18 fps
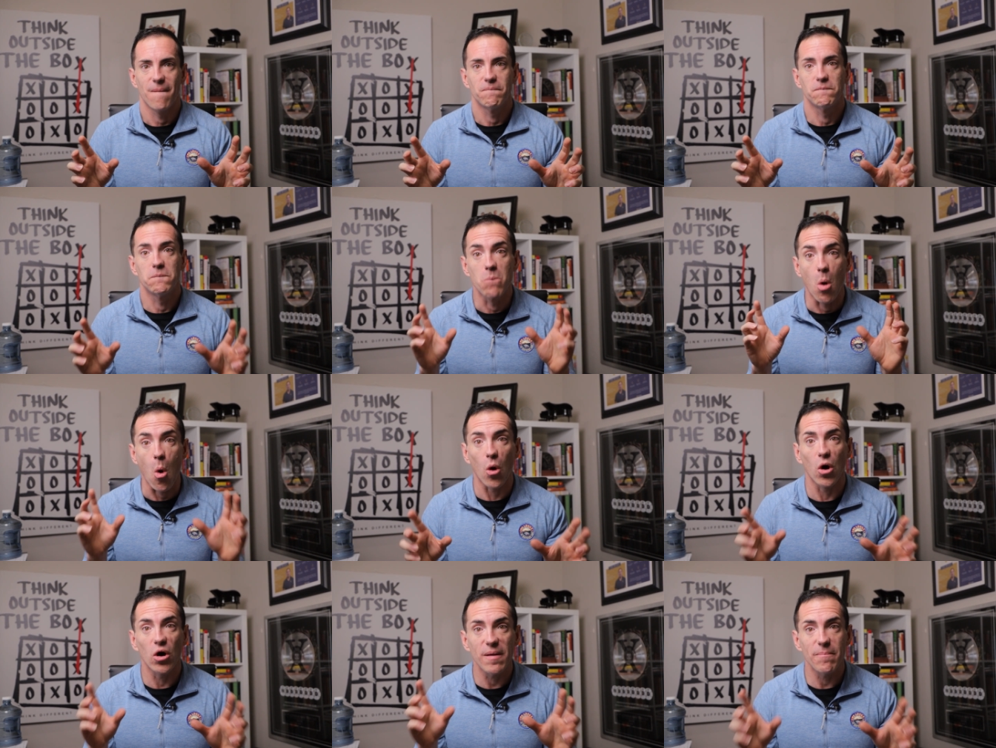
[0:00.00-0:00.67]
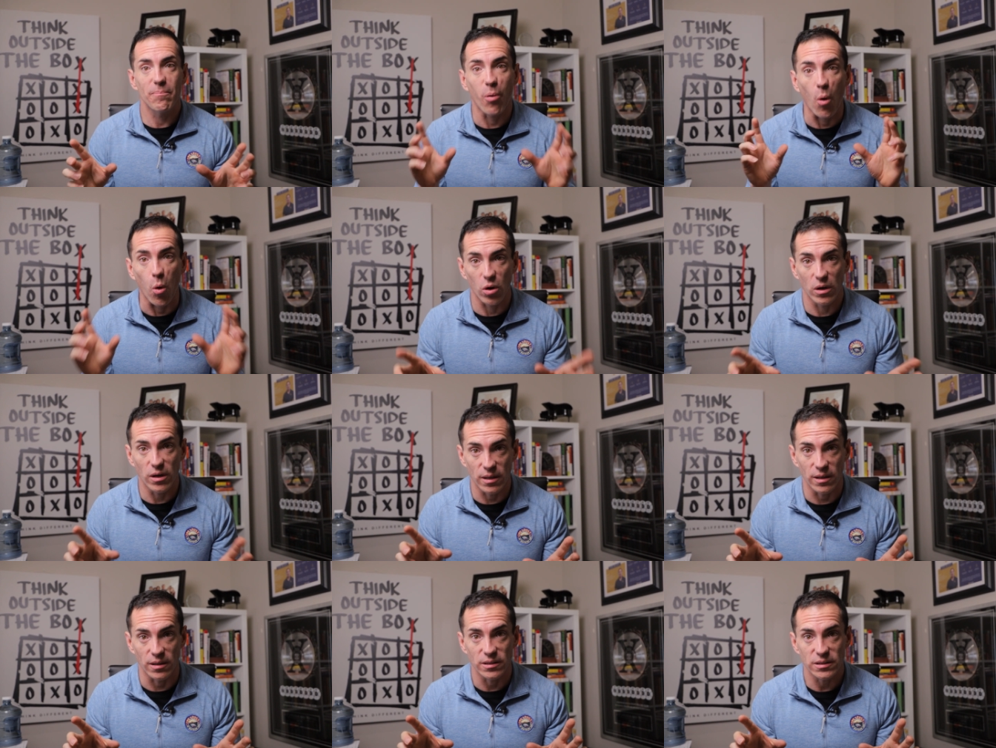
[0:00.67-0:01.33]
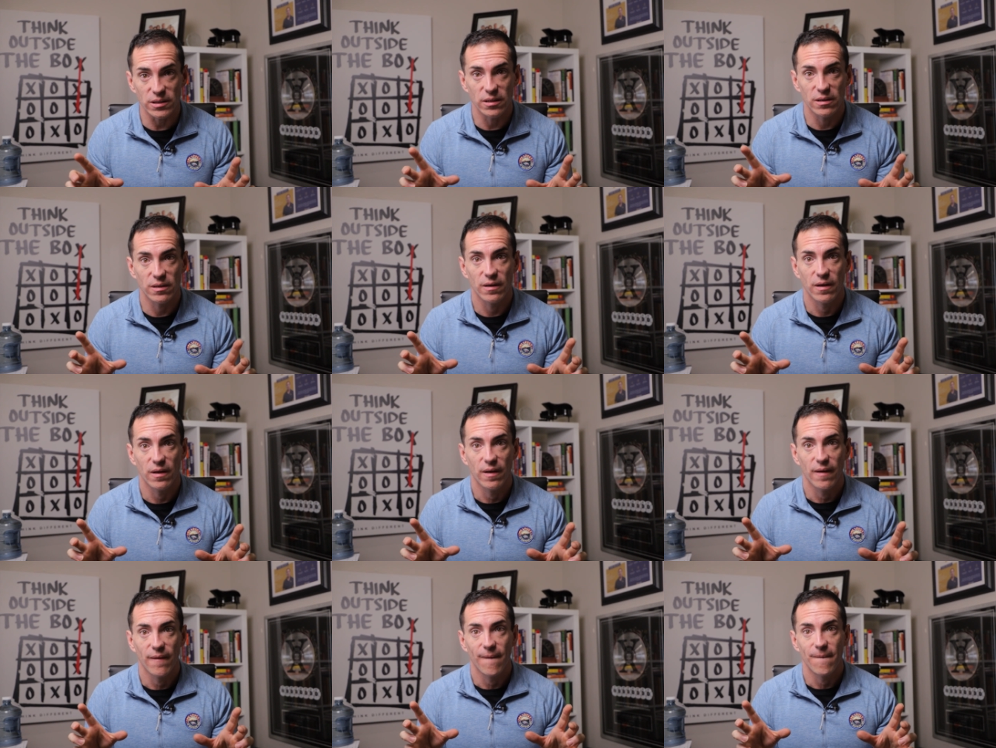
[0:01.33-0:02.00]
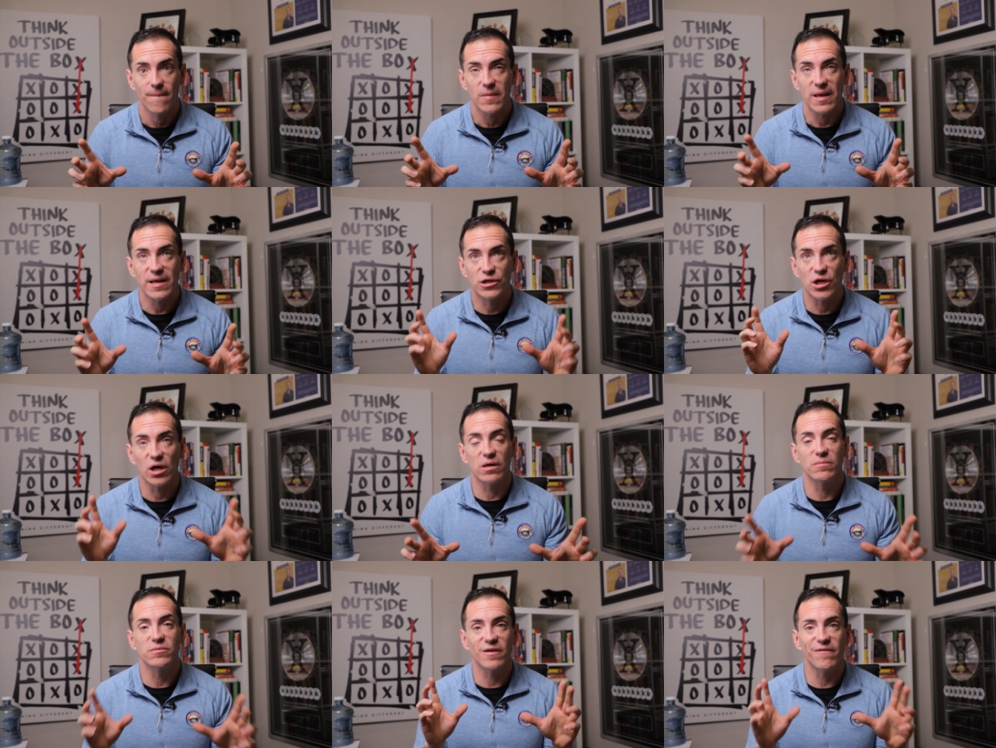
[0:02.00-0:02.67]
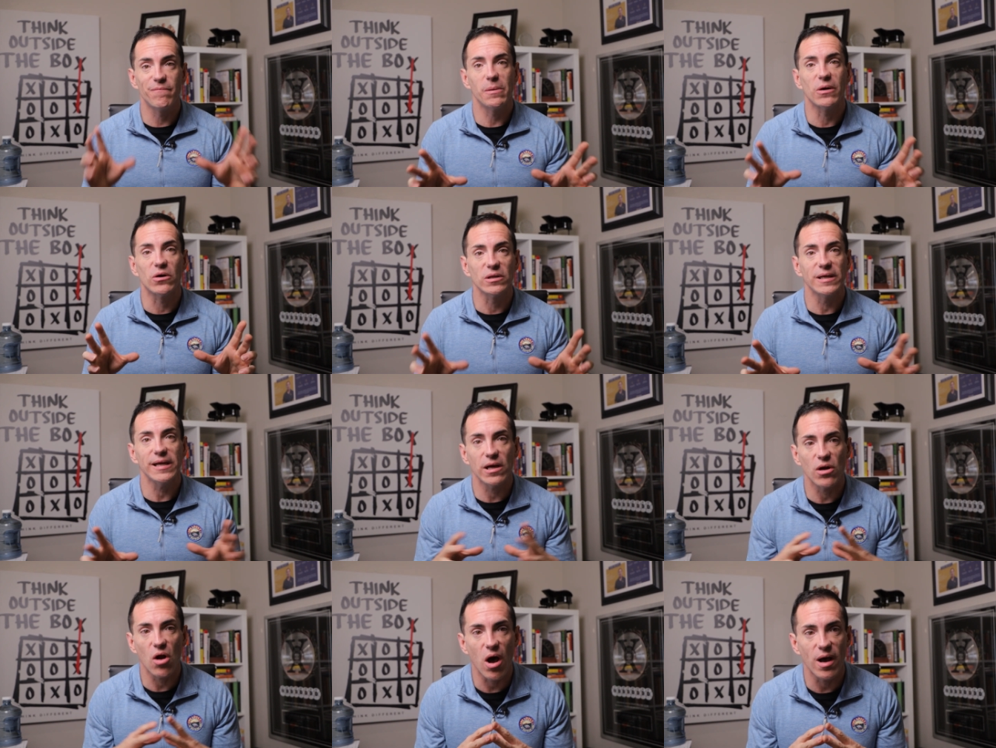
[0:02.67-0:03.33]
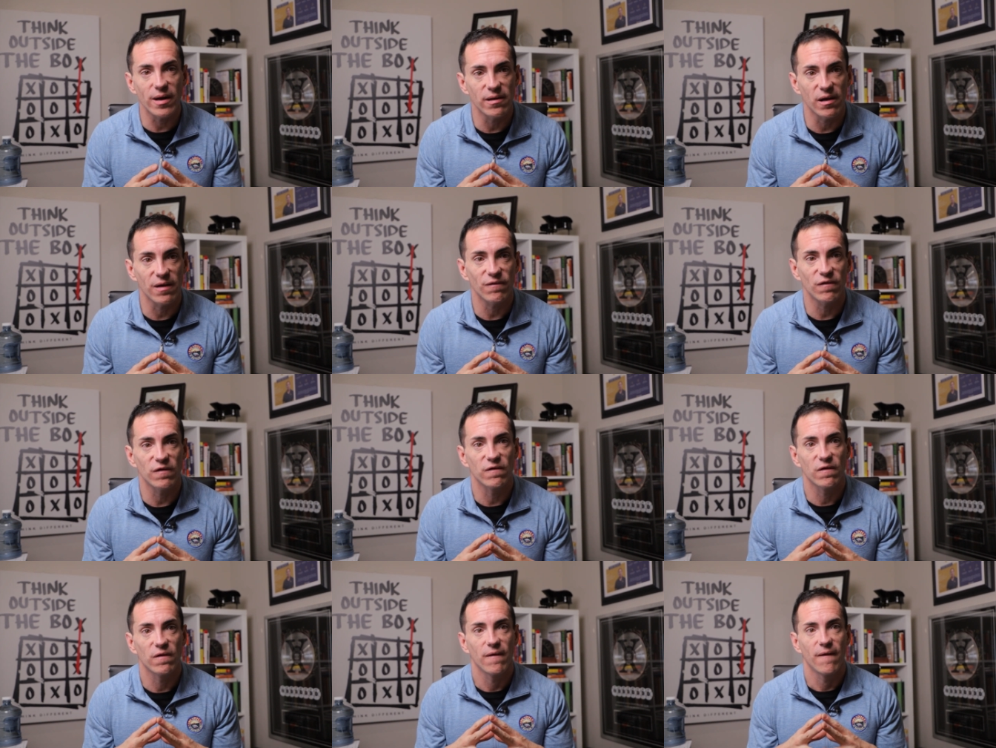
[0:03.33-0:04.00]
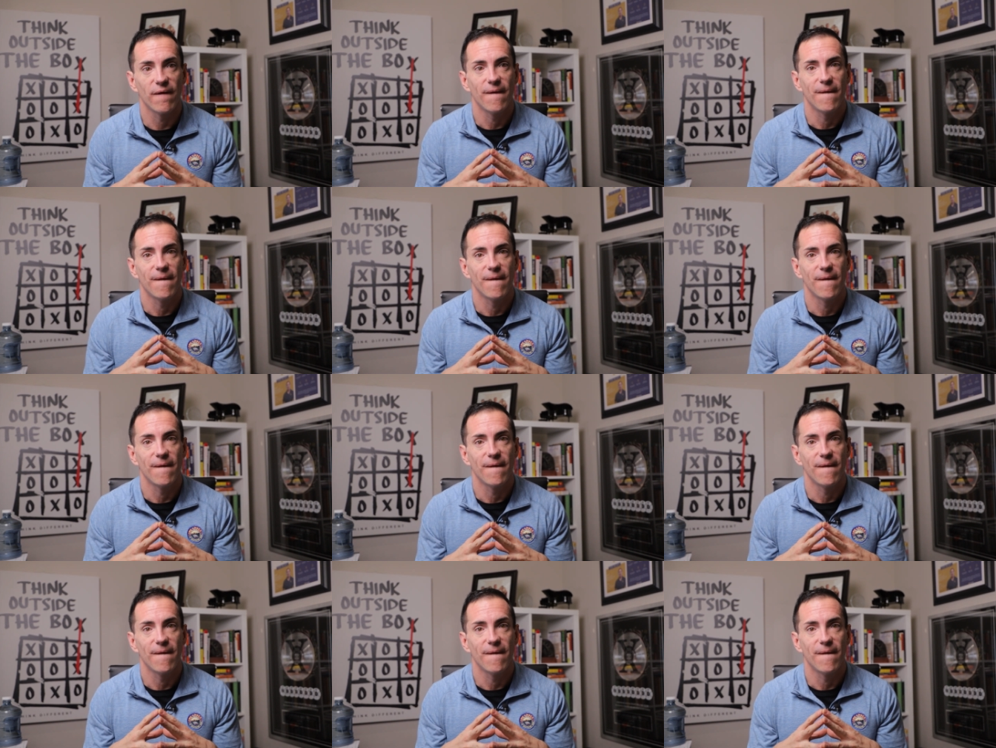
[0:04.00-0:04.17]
more important in terms of building an audience